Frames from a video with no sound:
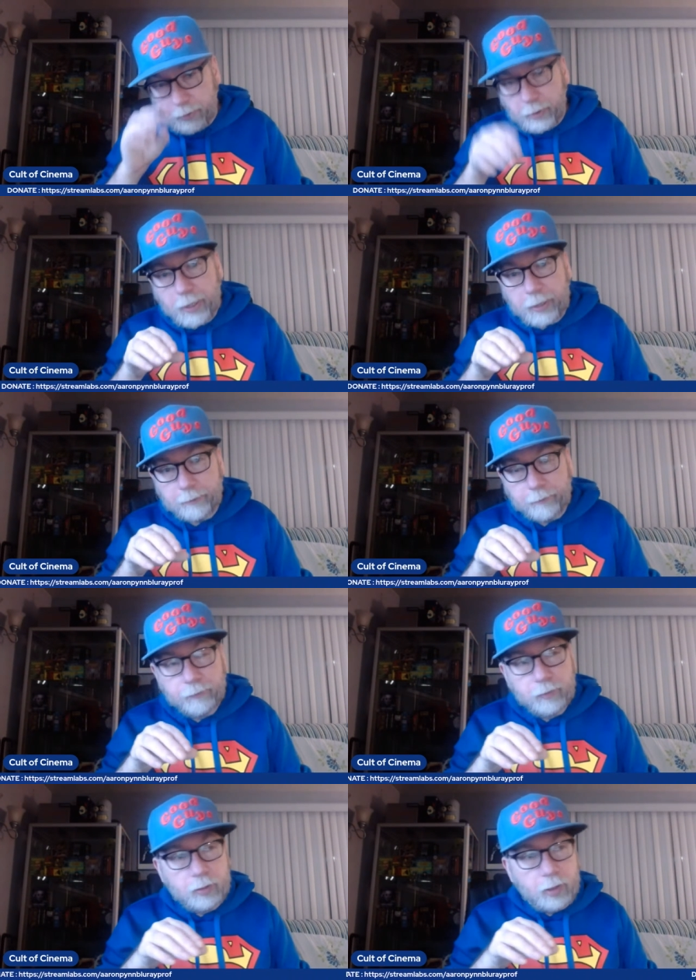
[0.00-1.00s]
net
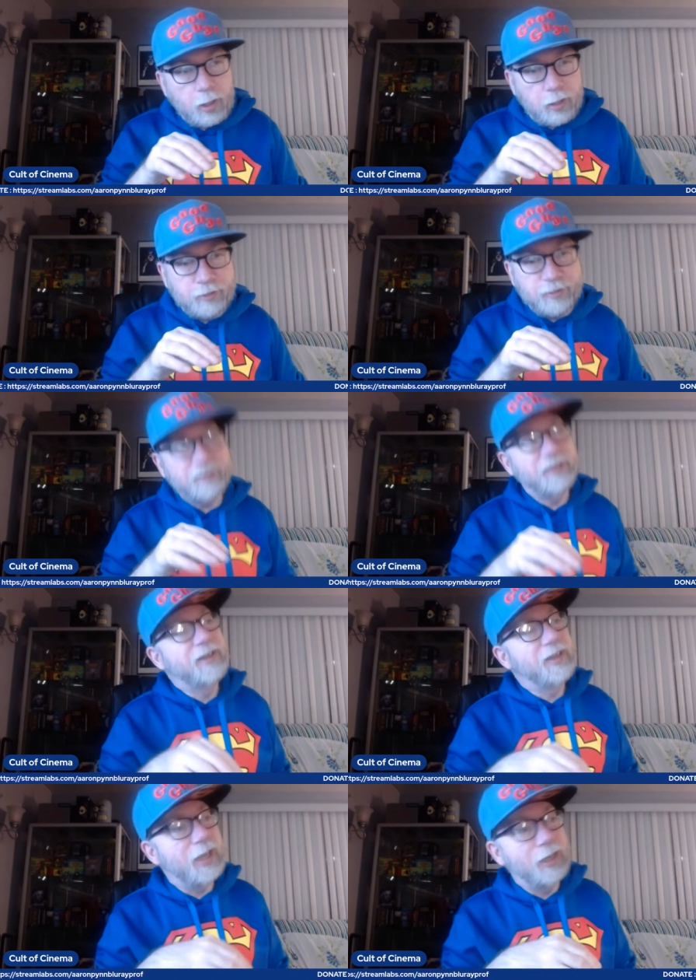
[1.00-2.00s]

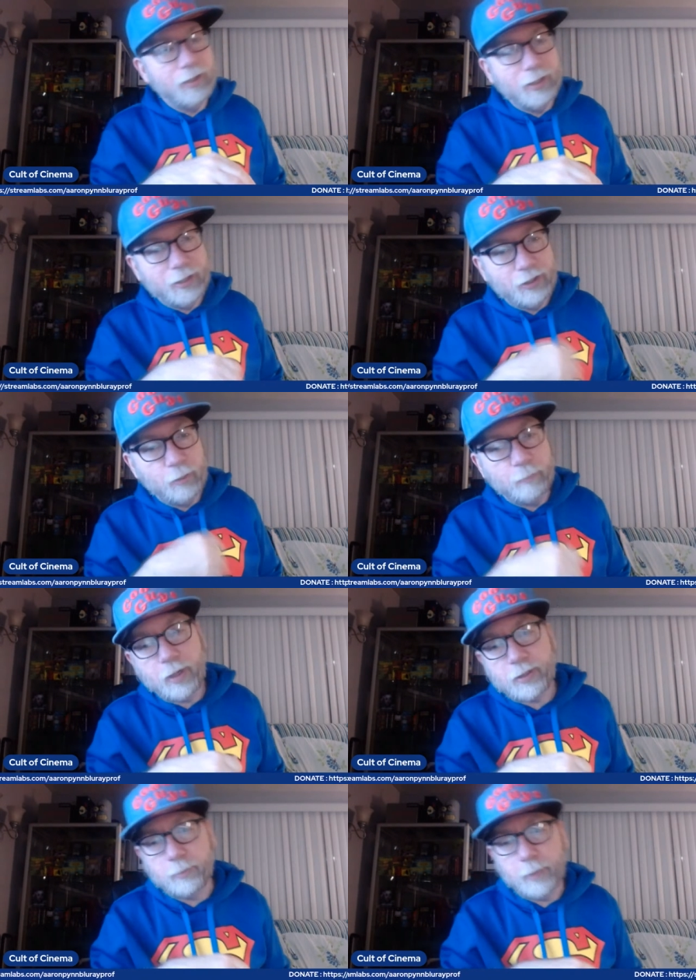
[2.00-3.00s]
and like shoot
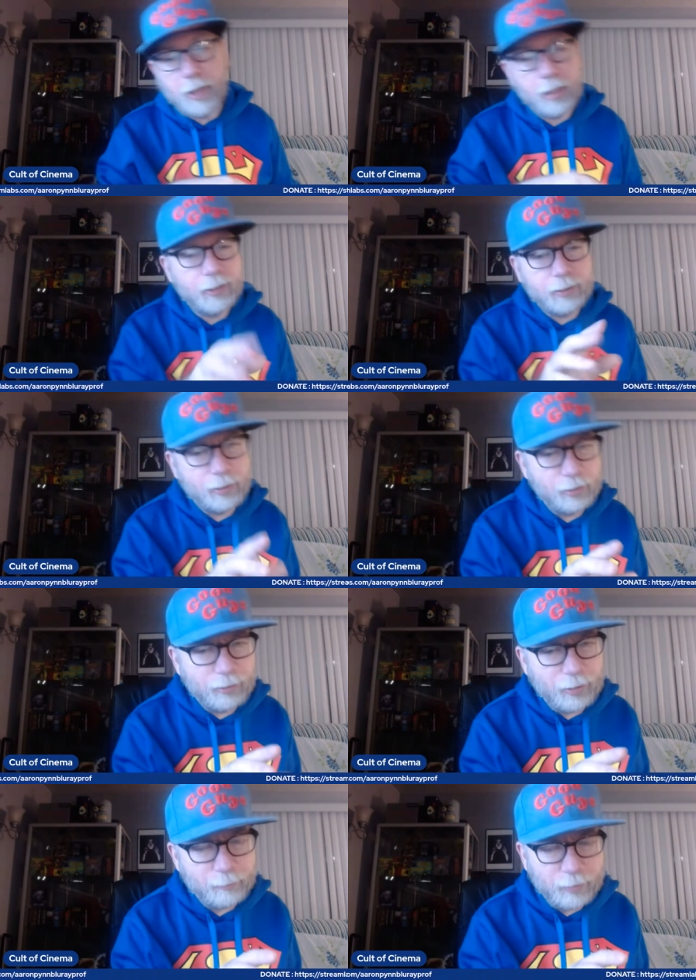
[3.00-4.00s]
pucks at me. I think they
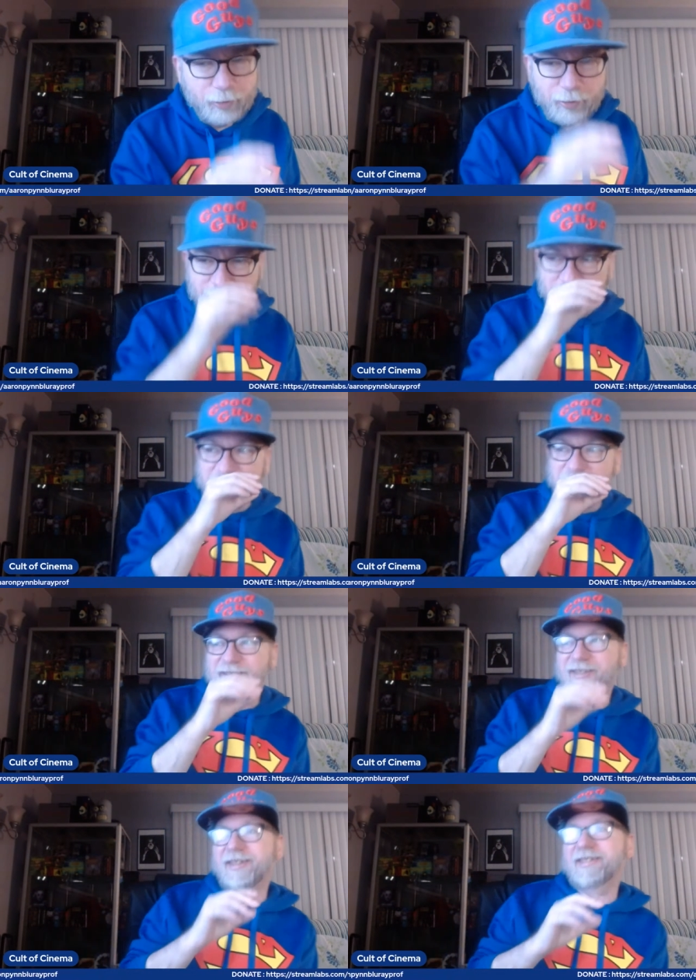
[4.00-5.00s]
didn't like me. I
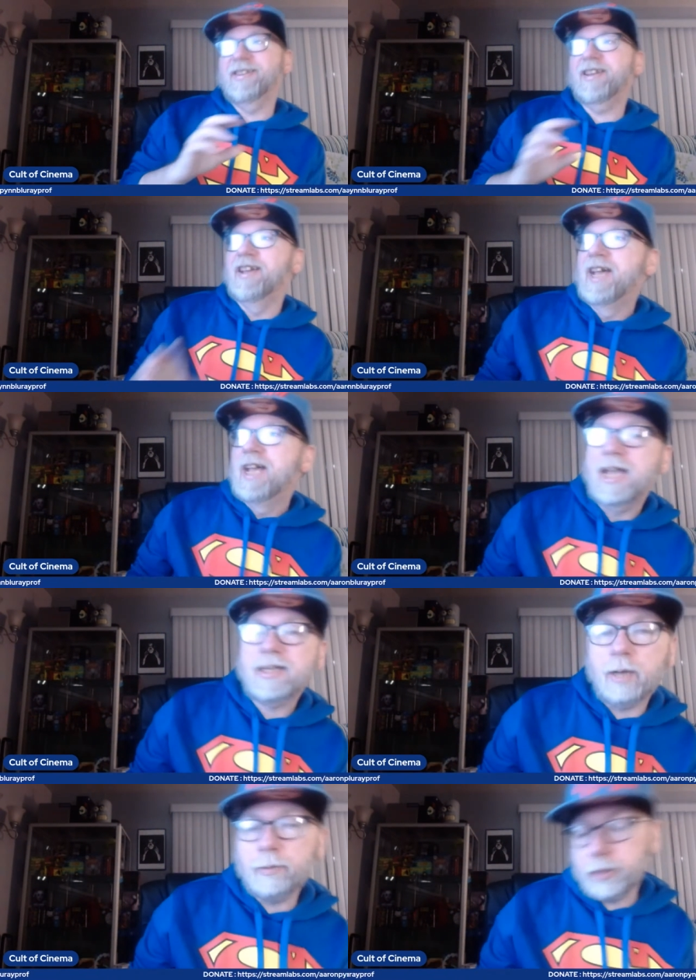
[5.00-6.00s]

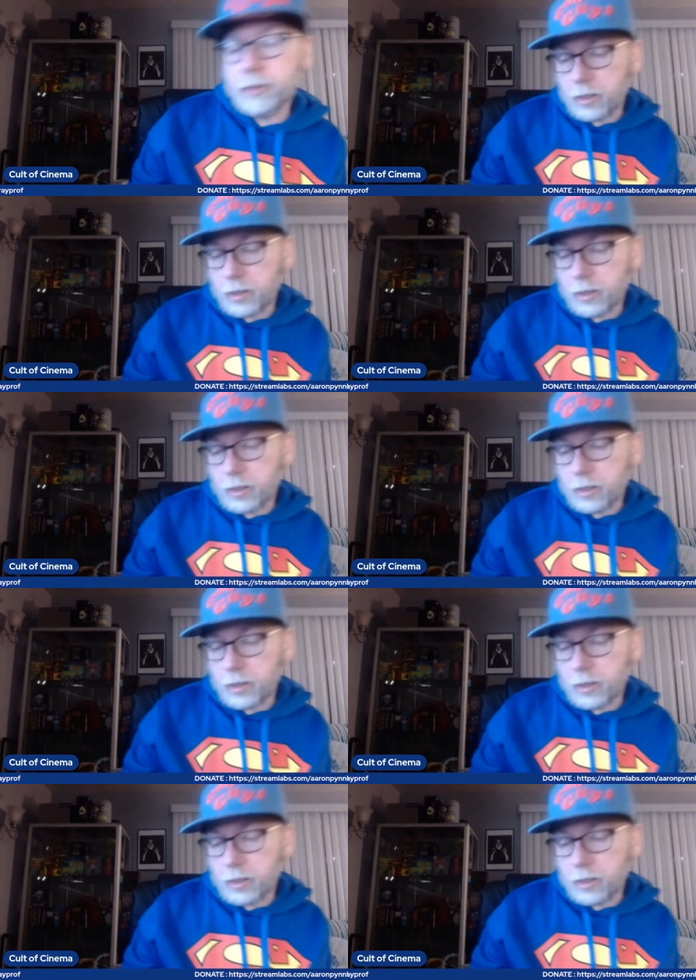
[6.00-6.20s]
was